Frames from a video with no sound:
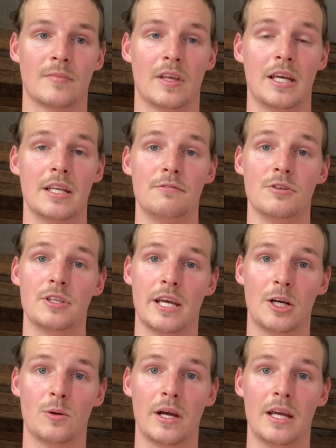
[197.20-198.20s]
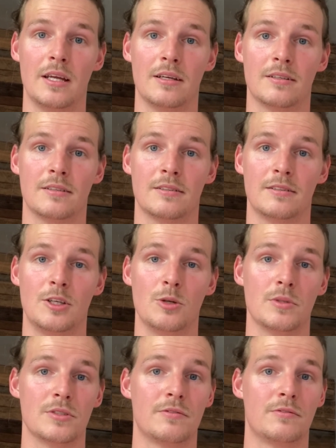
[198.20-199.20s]
And if you take away
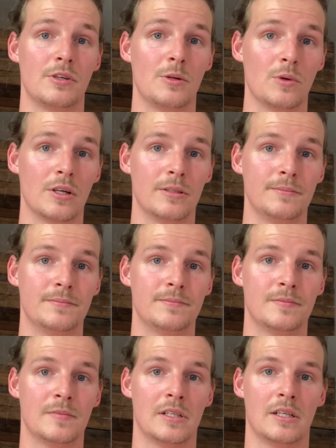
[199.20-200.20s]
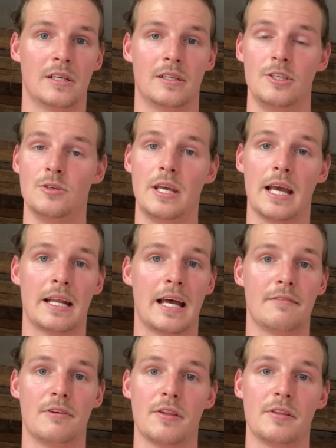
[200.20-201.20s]
humans' free will, you can't
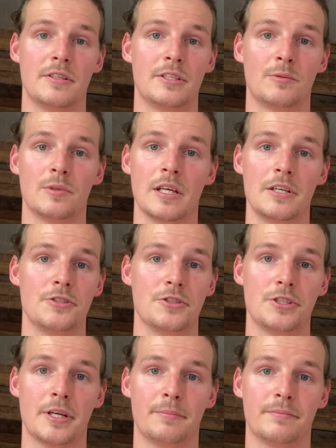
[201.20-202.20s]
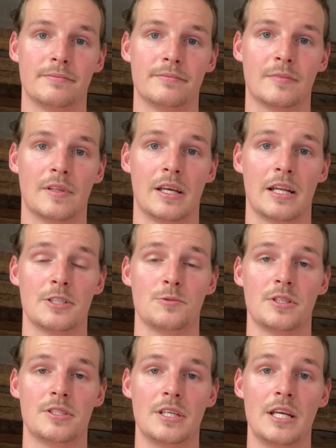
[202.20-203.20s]
have authentic relationship. And as
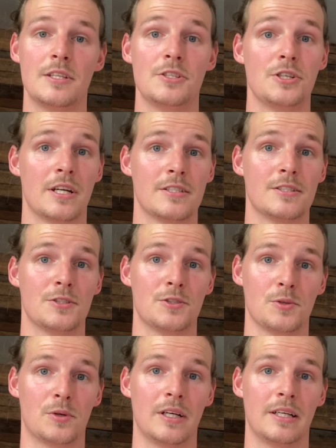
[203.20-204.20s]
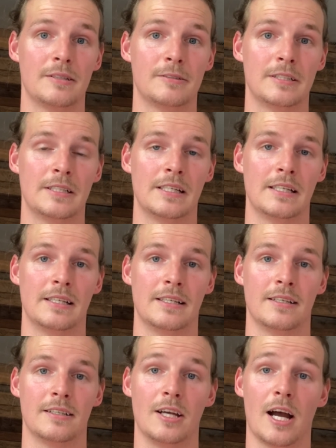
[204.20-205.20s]
we see in the Genesis story,
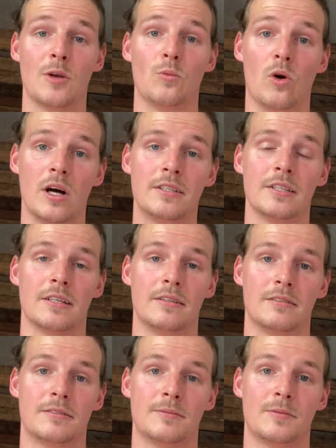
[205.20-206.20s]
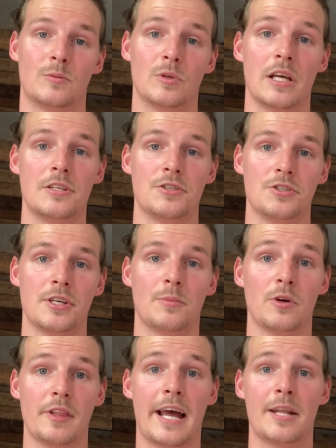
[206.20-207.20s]
God wanted
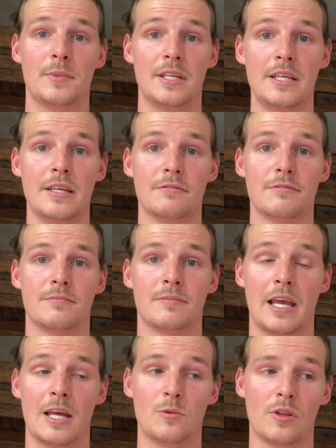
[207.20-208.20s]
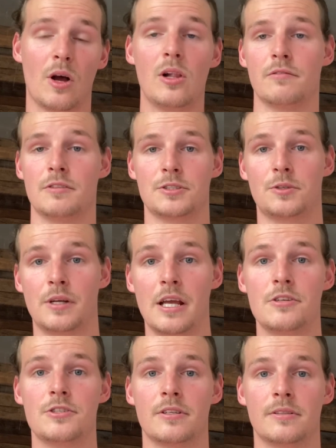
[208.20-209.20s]
relationship with Adam and Eve and with all of His
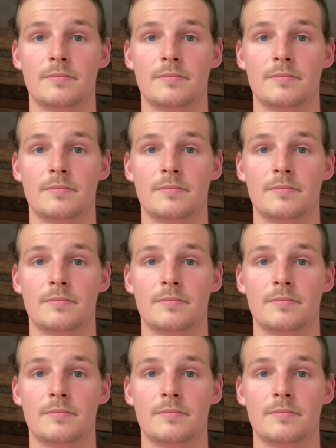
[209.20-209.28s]
creation.